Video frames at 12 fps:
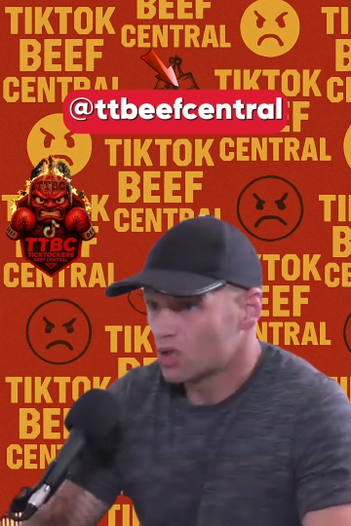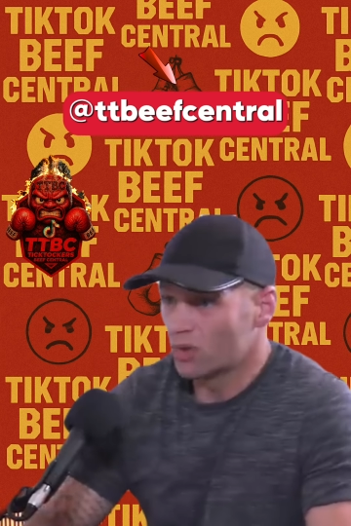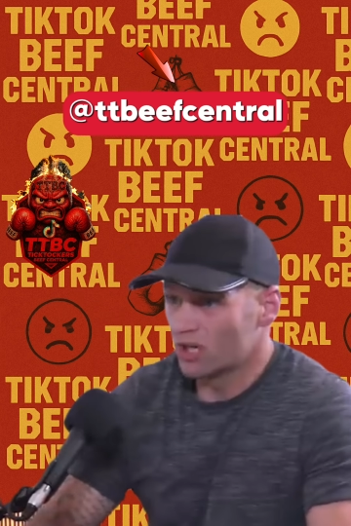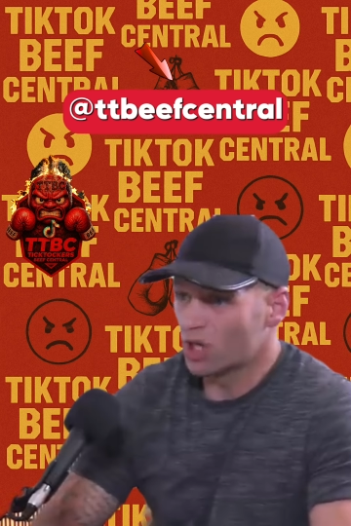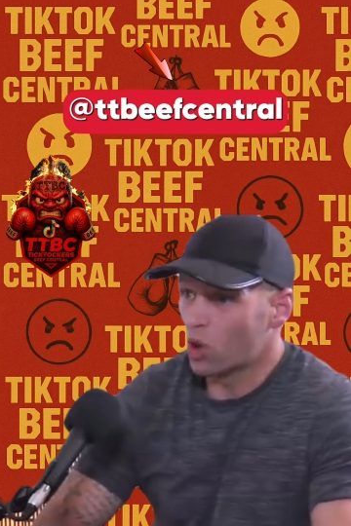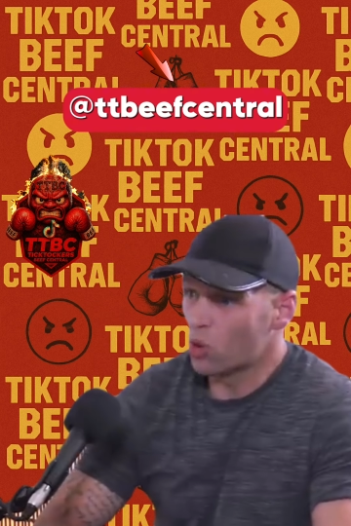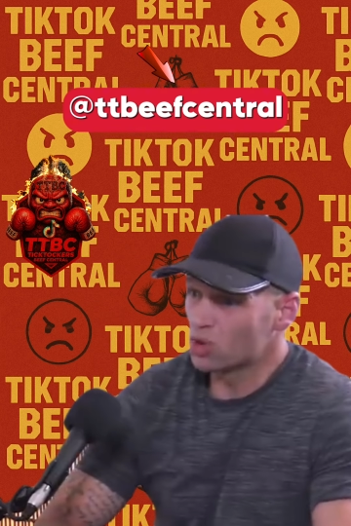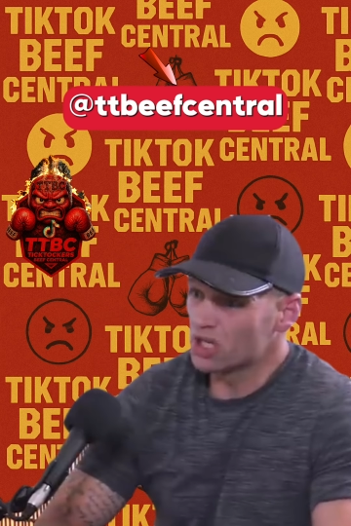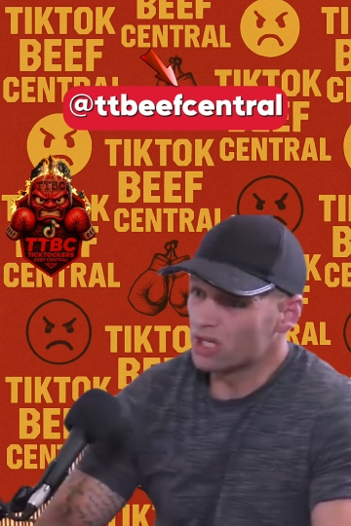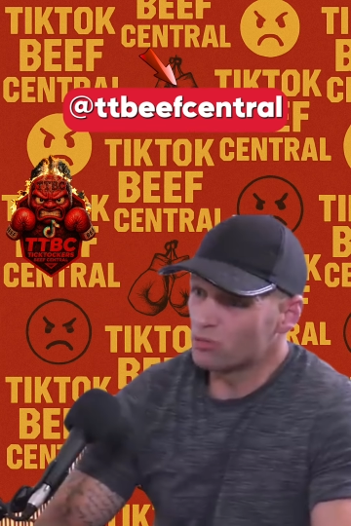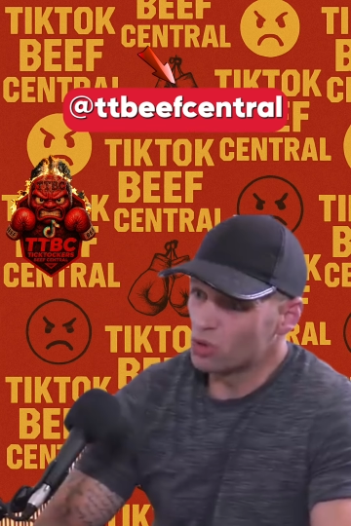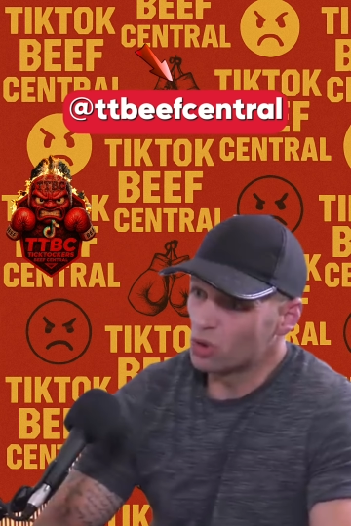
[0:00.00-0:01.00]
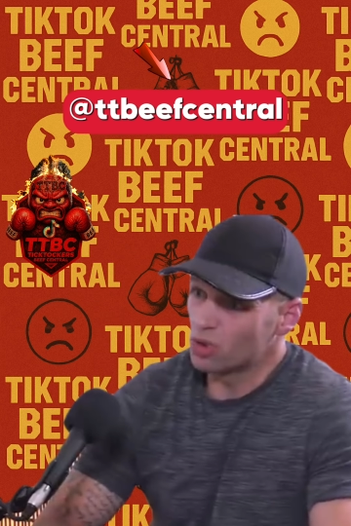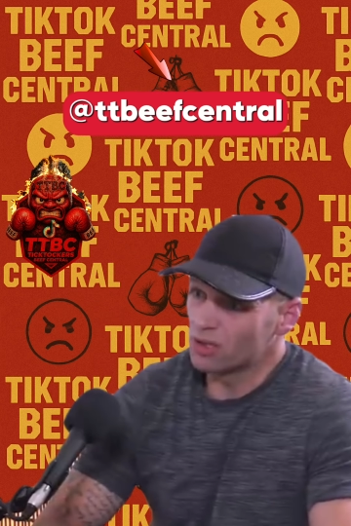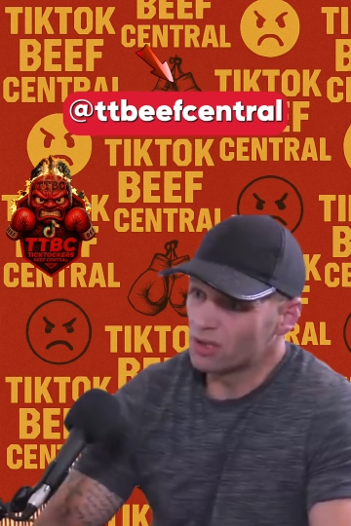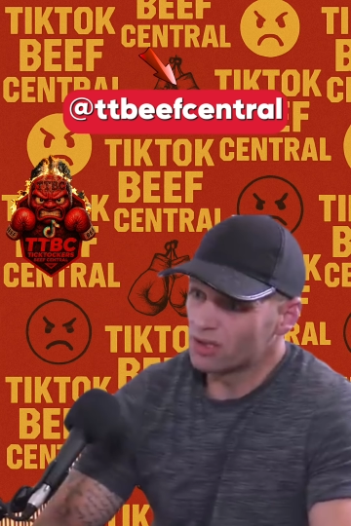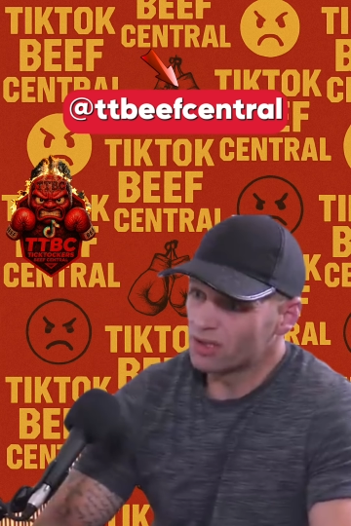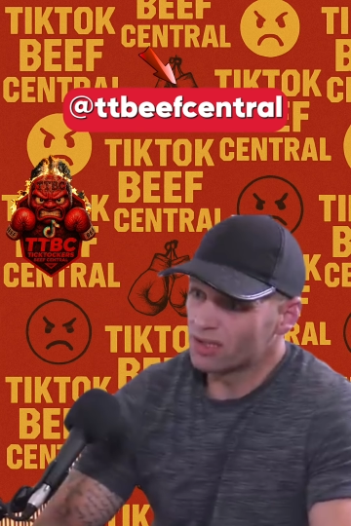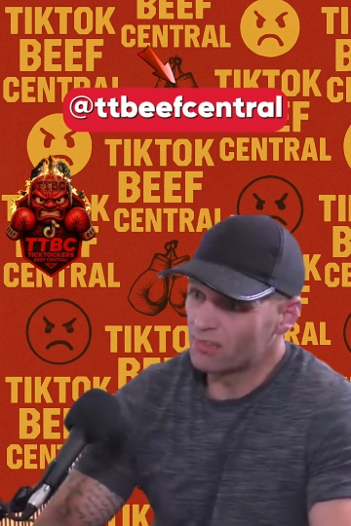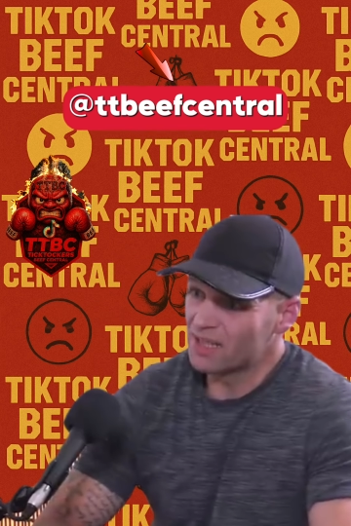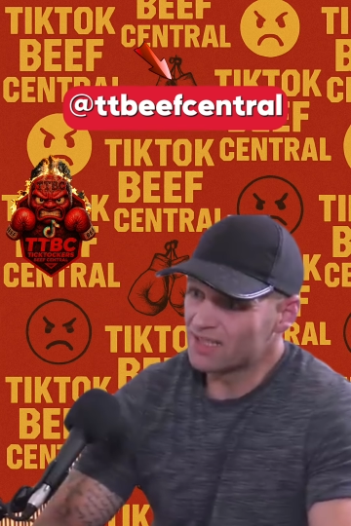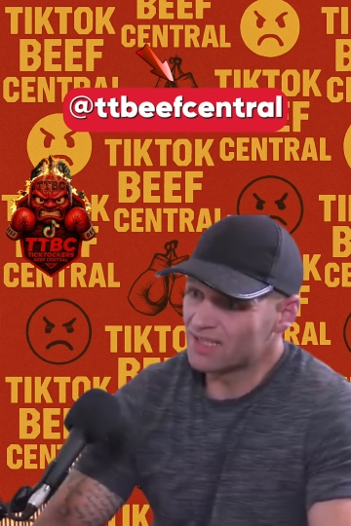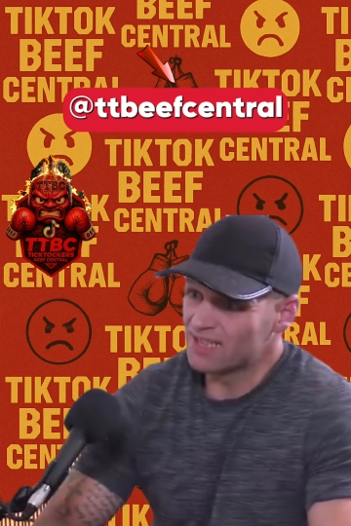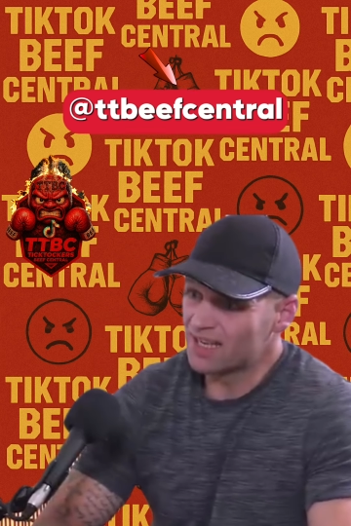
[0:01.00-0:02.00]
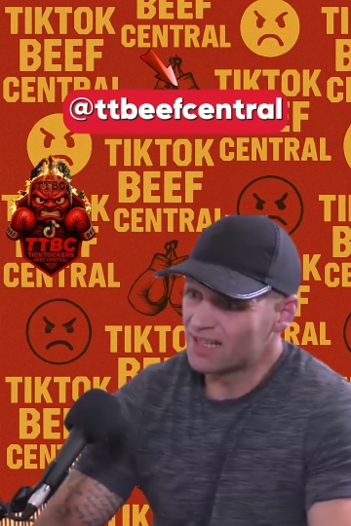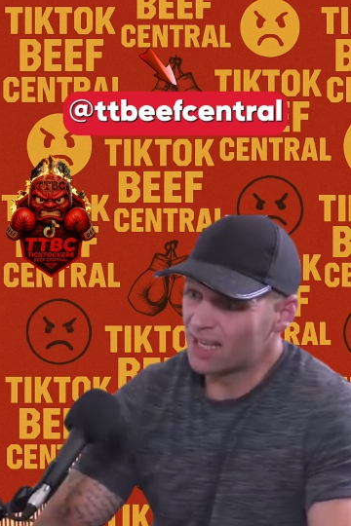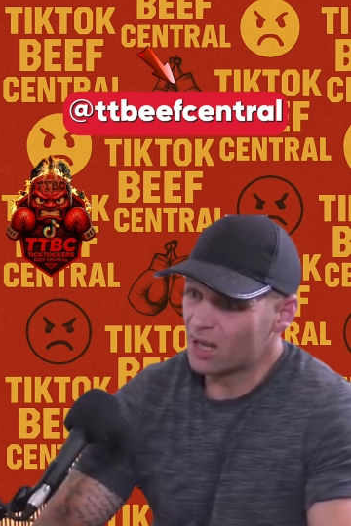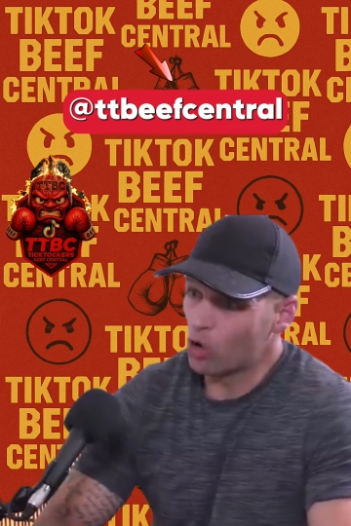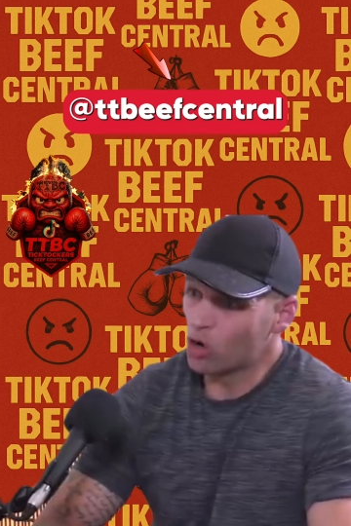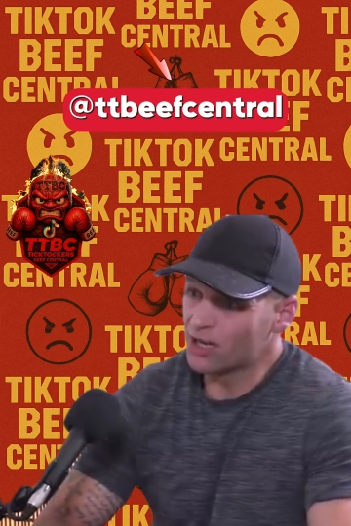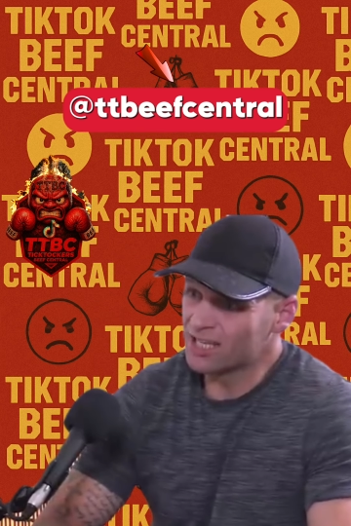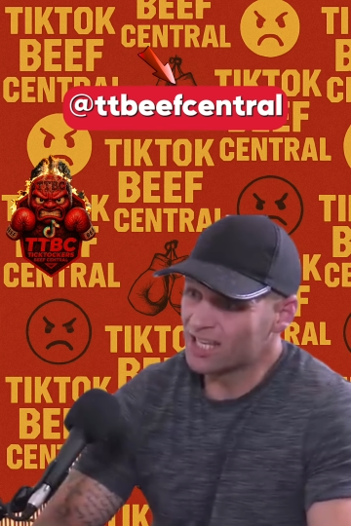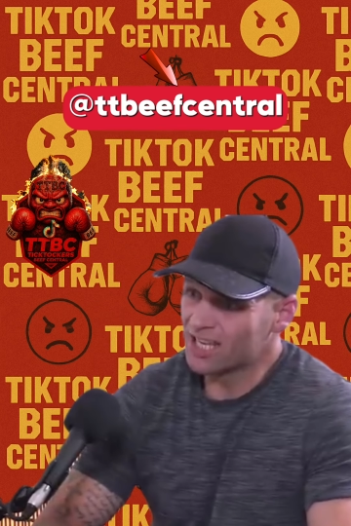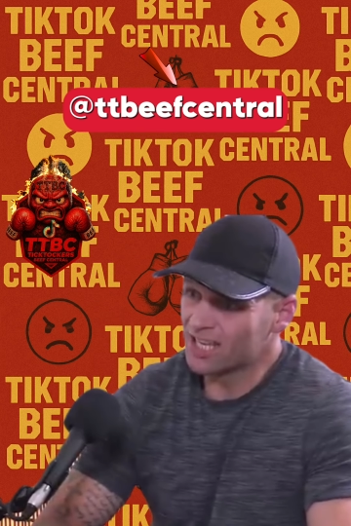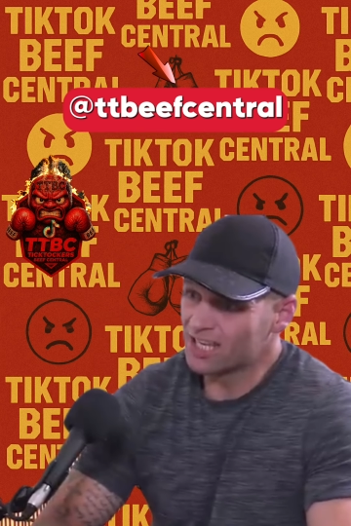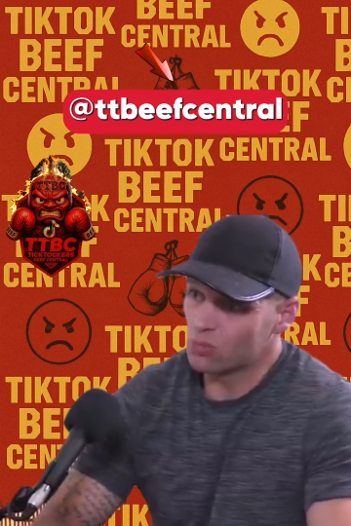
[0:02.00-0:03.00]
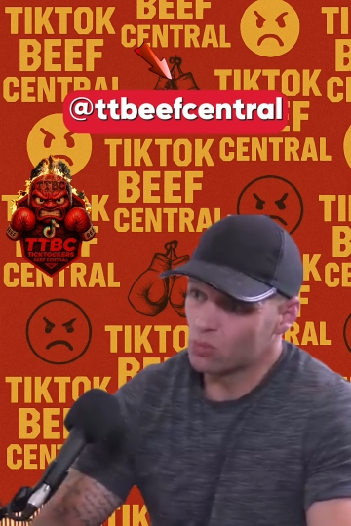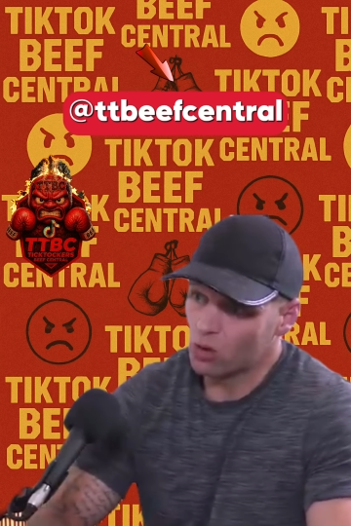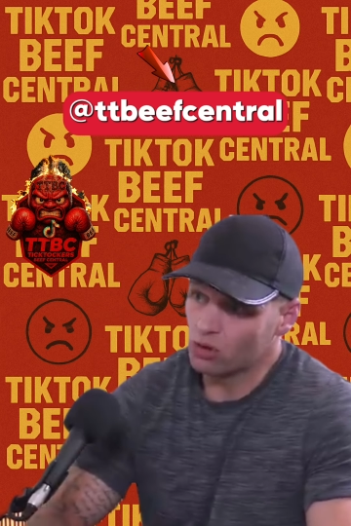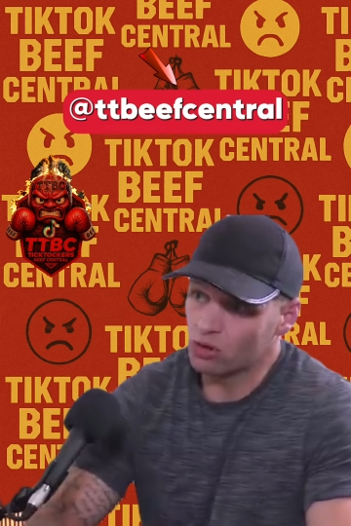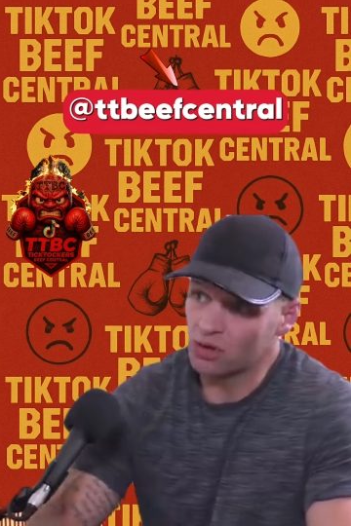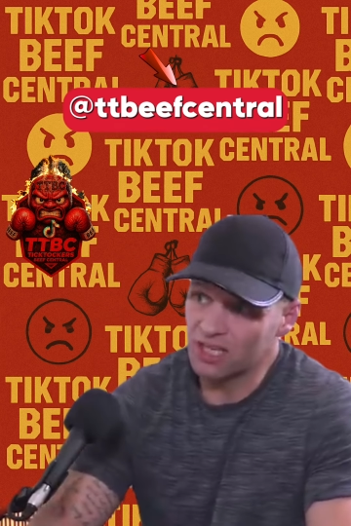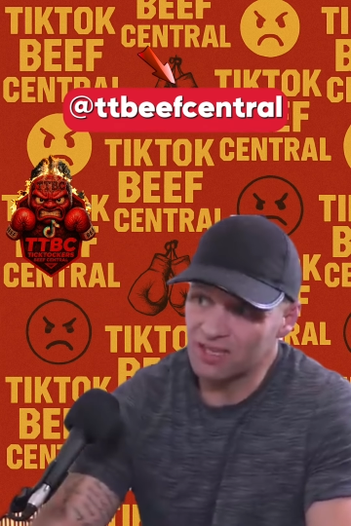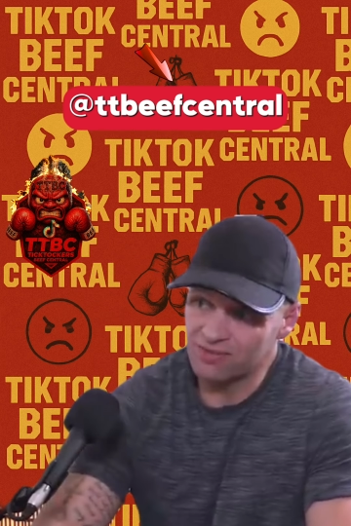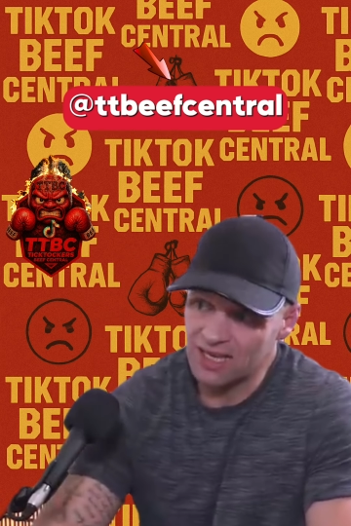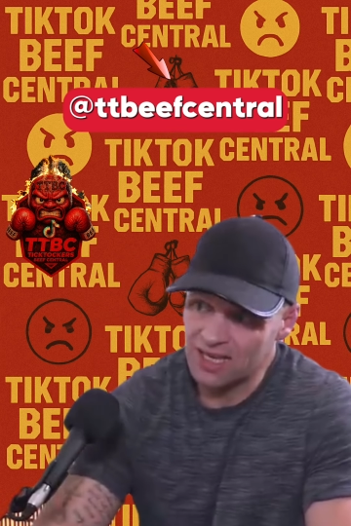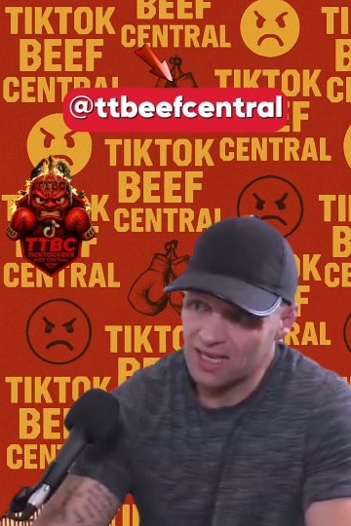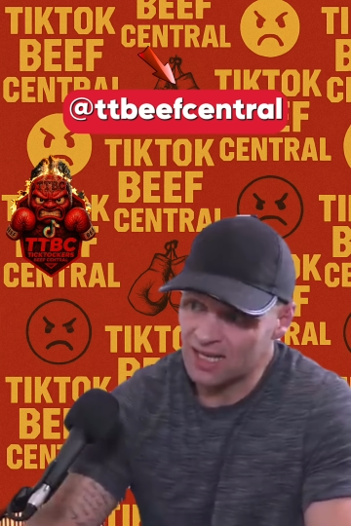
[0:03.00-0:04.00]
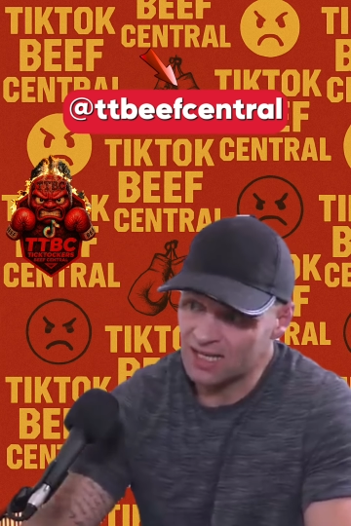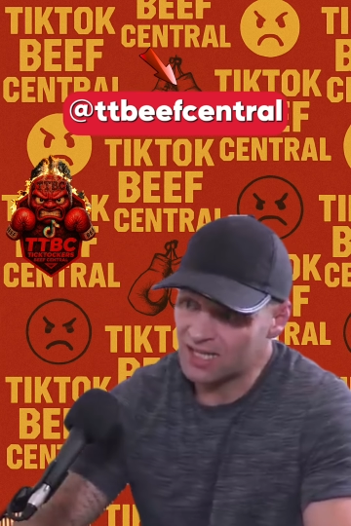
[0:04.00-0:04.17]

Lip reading: So in a gold year ruling, they're meant to tell you or indicate what they're going to give you.